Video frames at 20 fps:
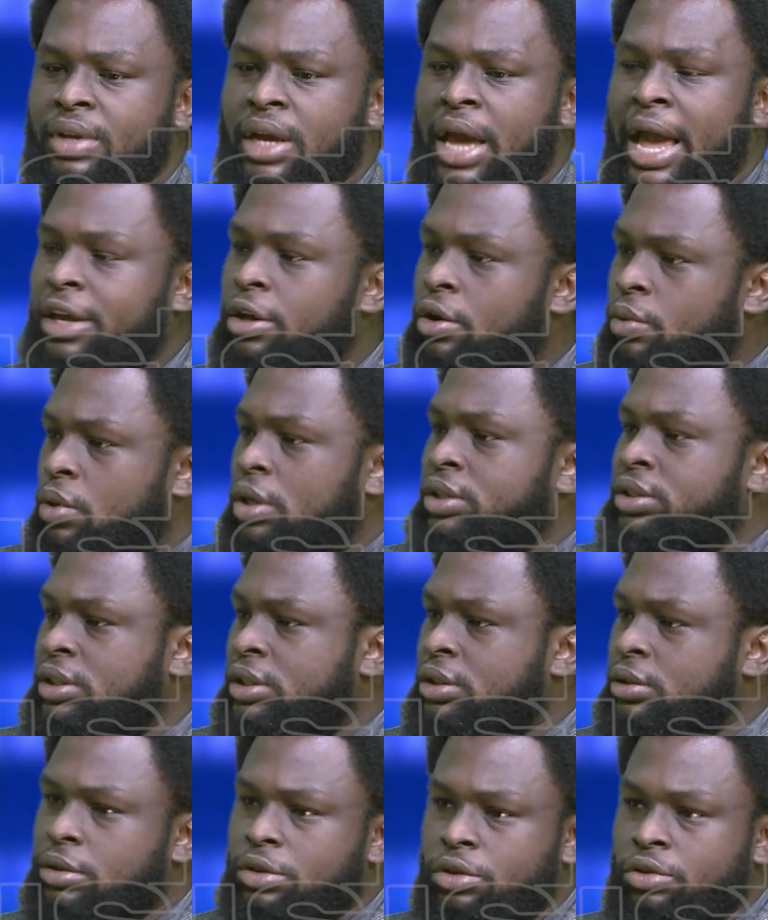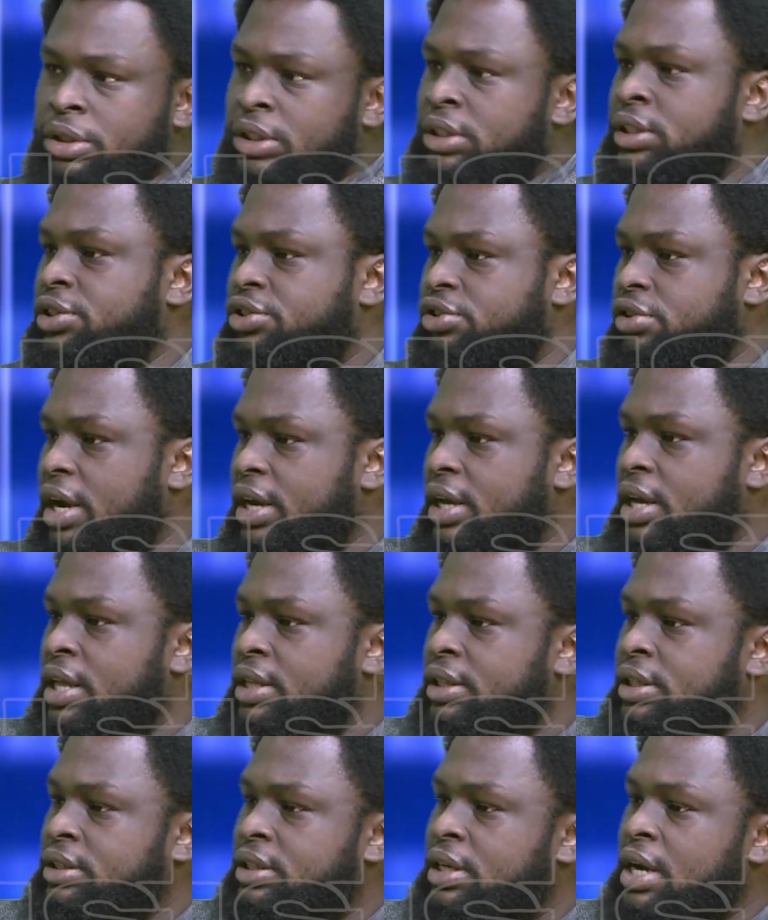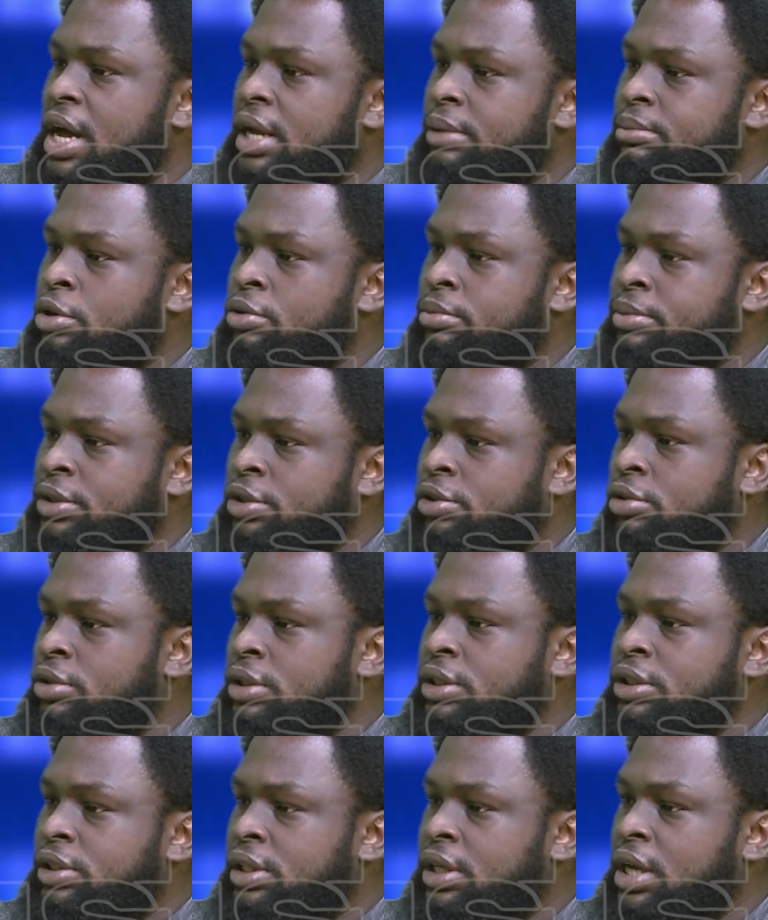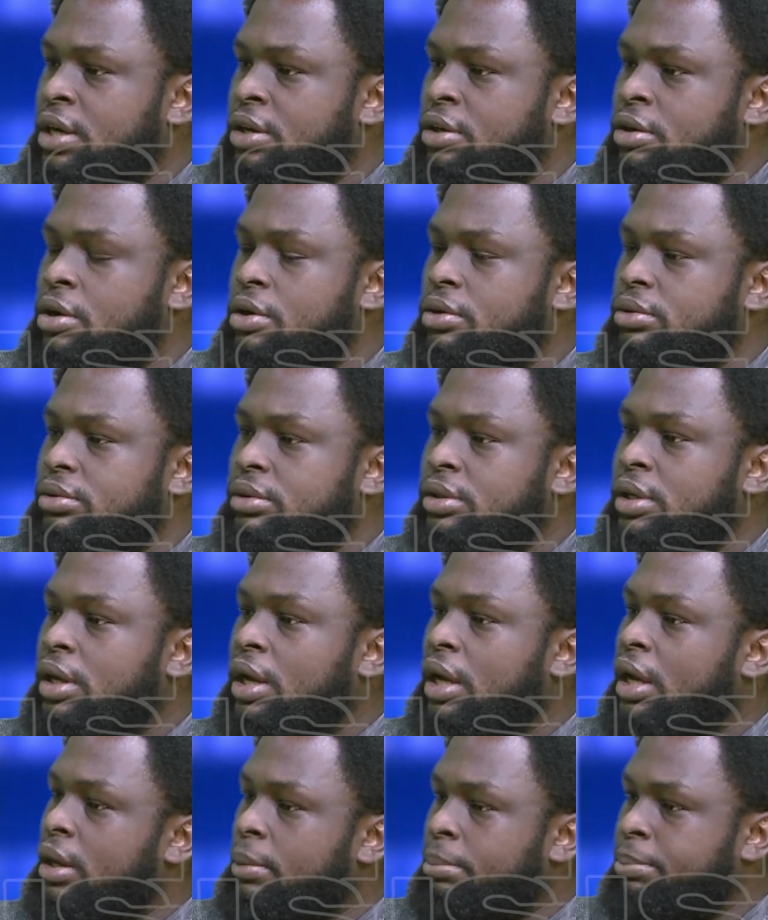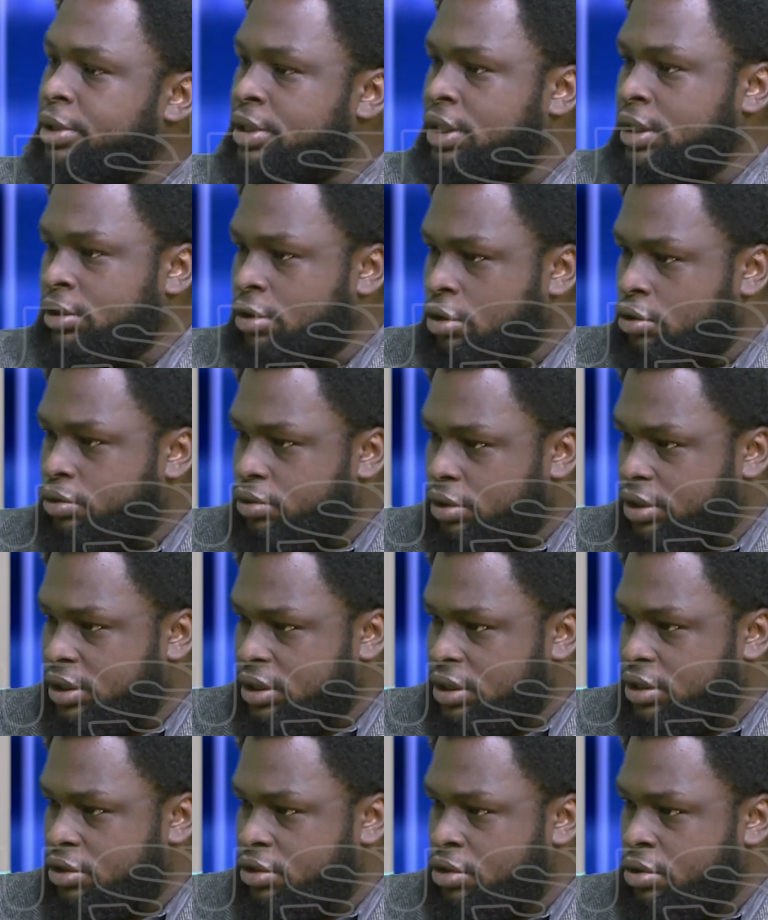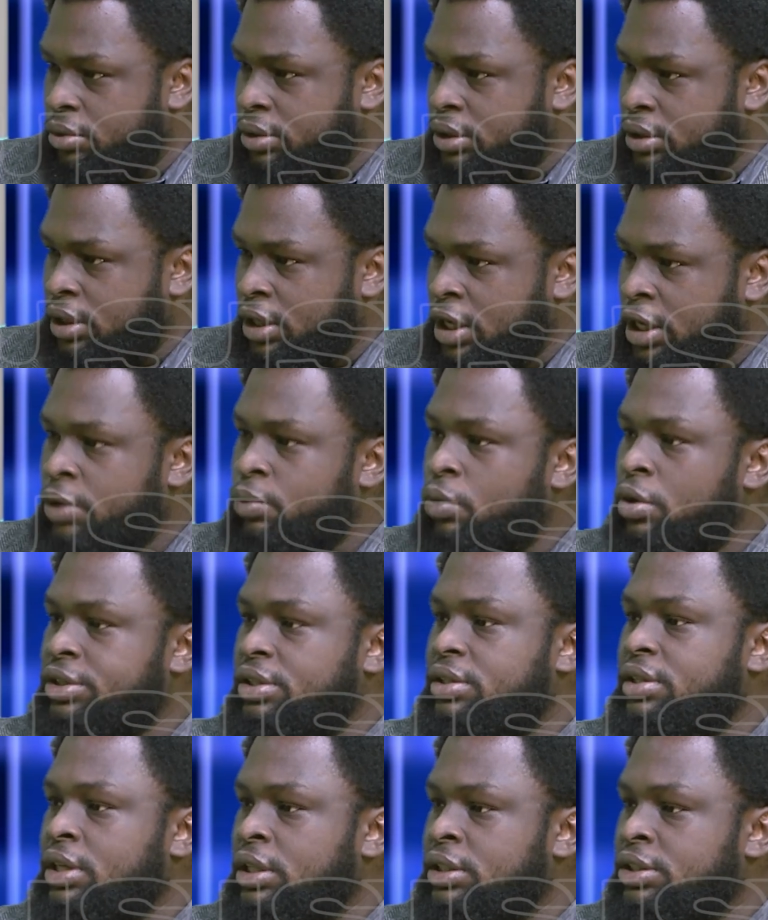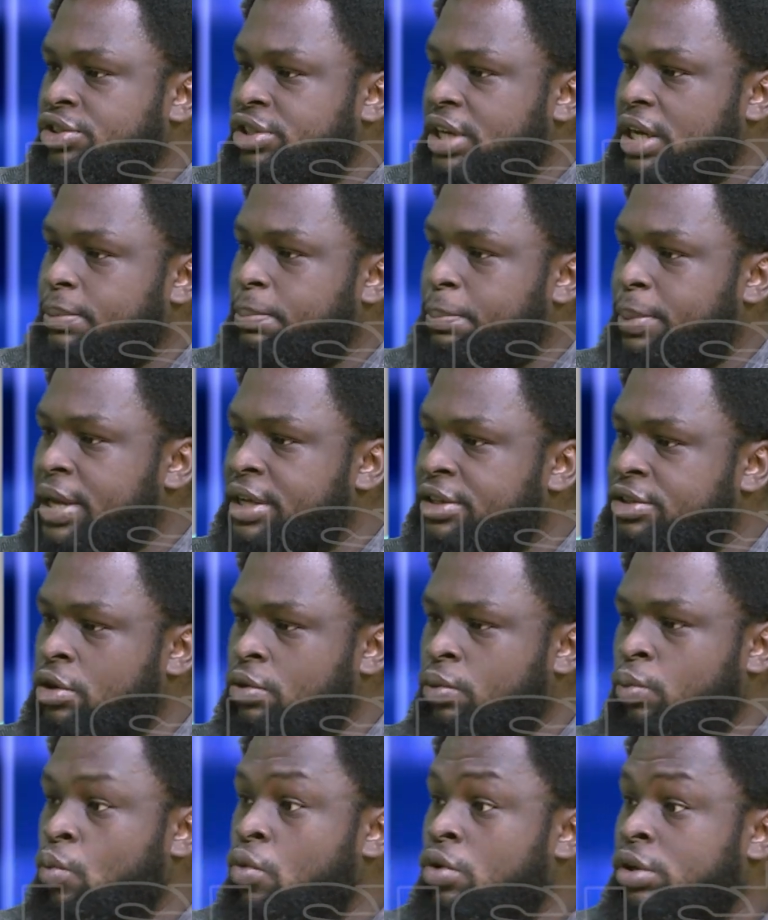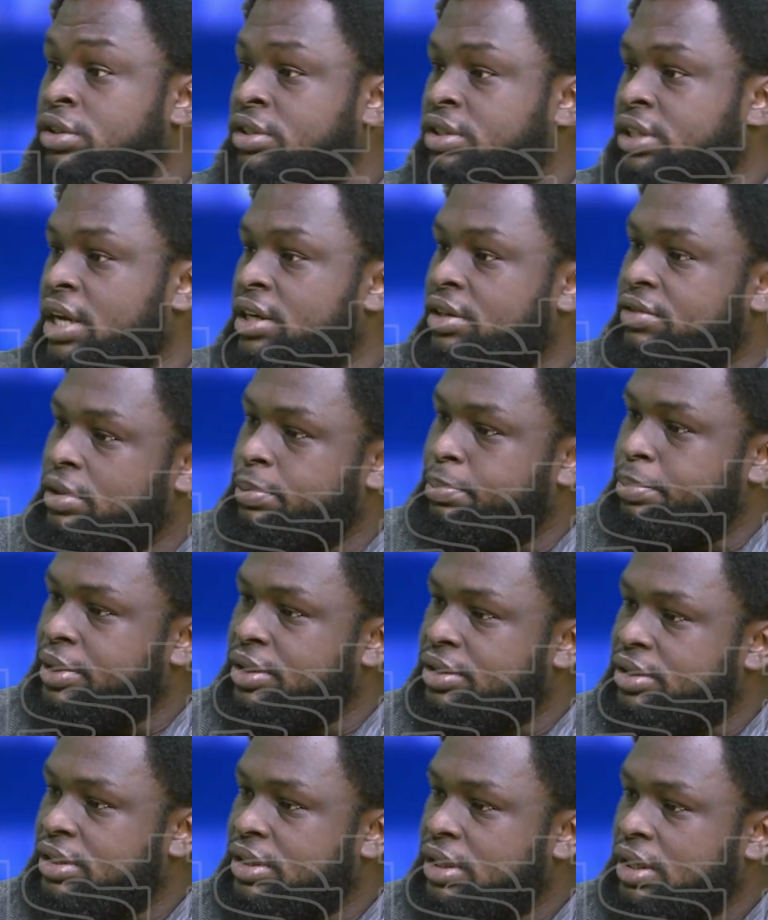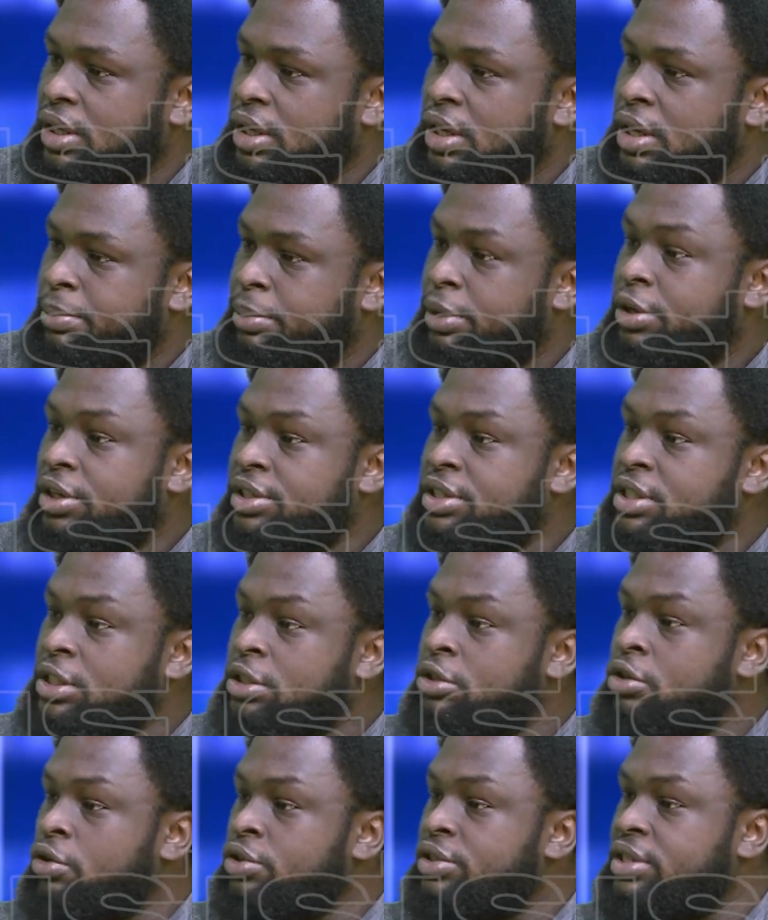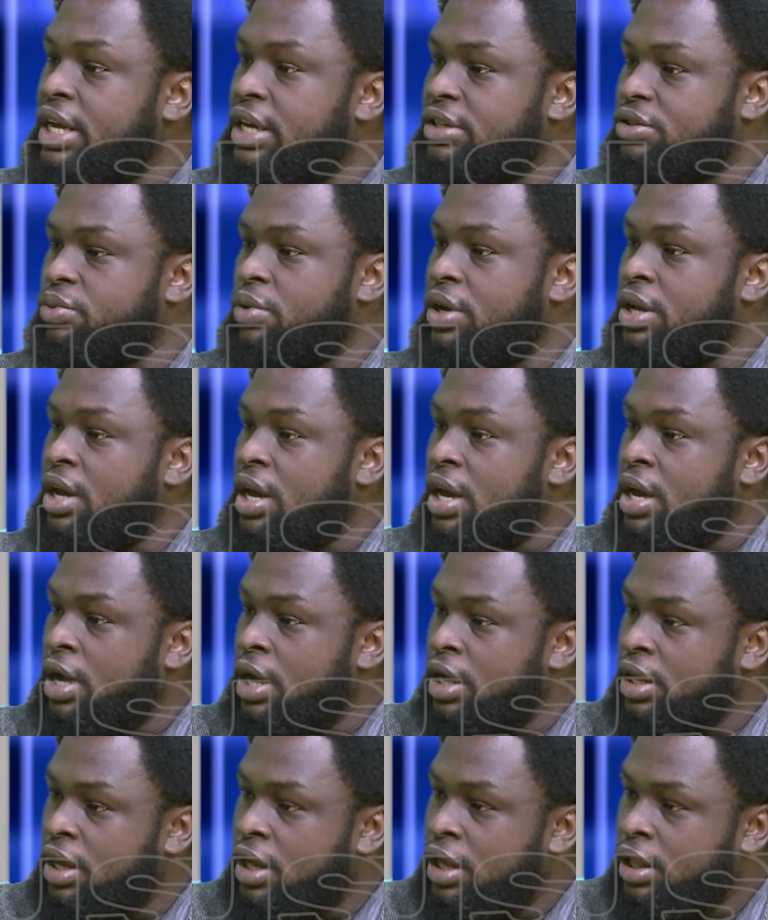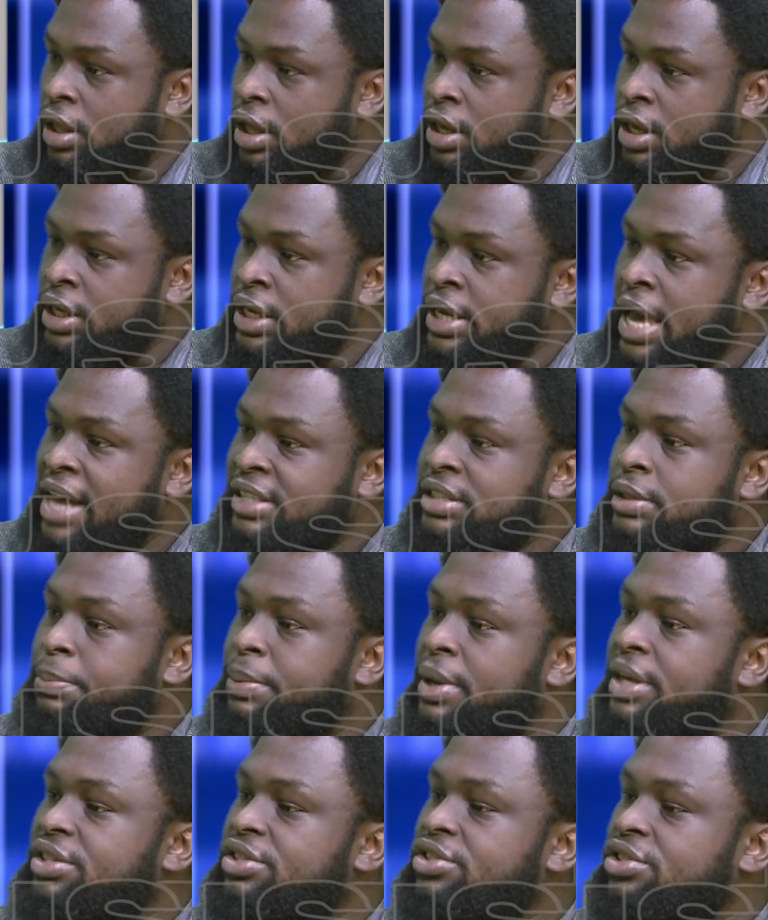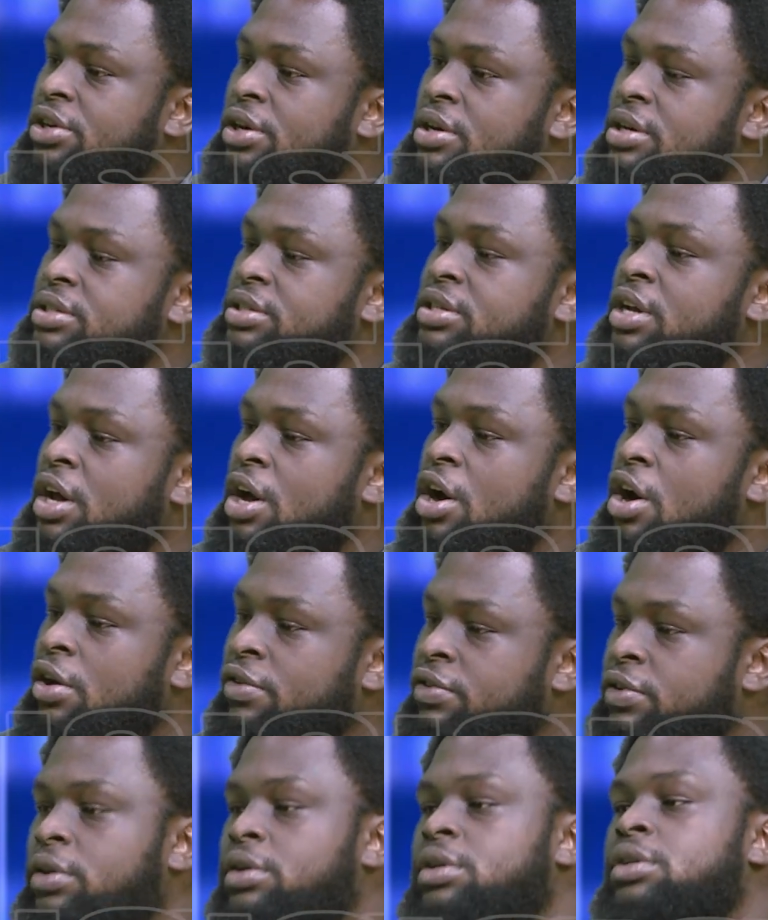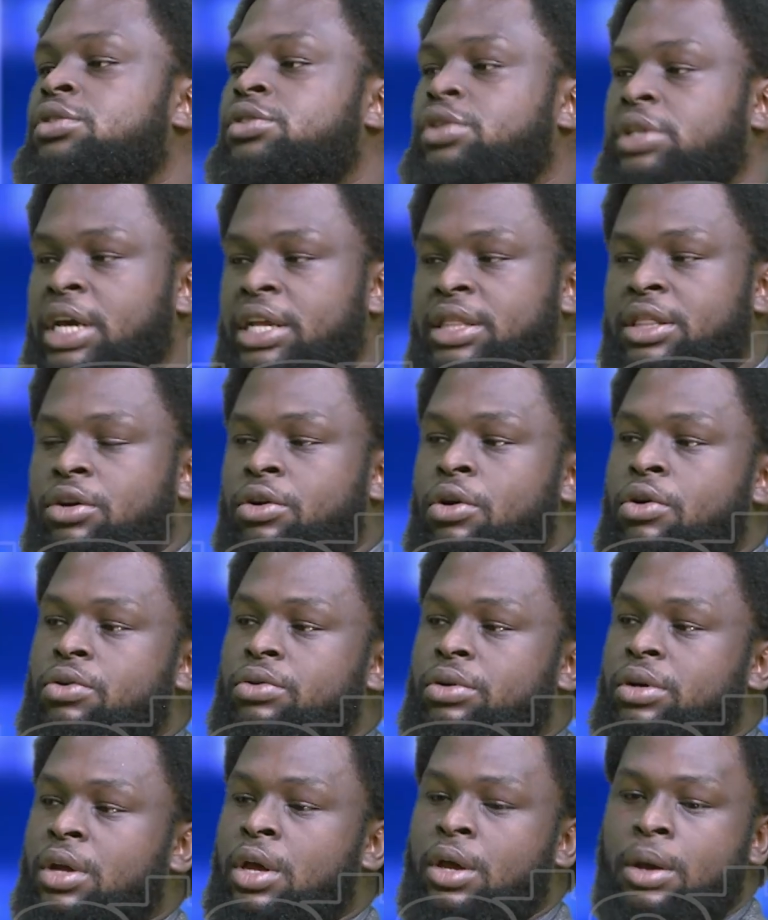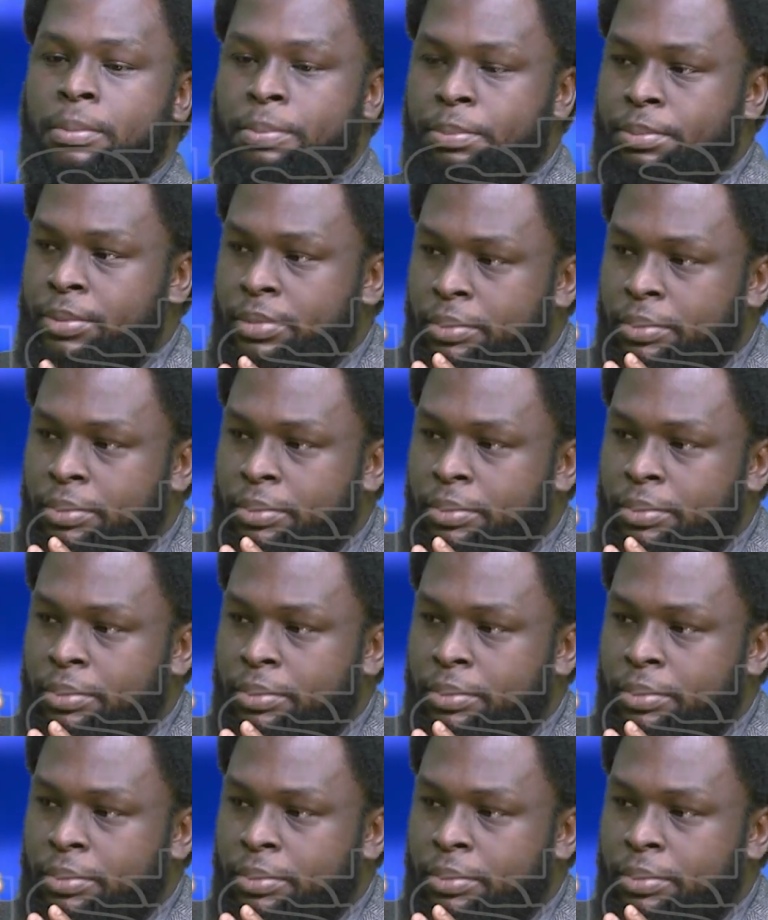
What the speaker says: And you're wondering, you need a striker at the dying moment. You need to get a goal. But he knows what he's doing. He wants to inject pace on one side of the pitch because he knows that's where he has the best chance to get the goal. I think.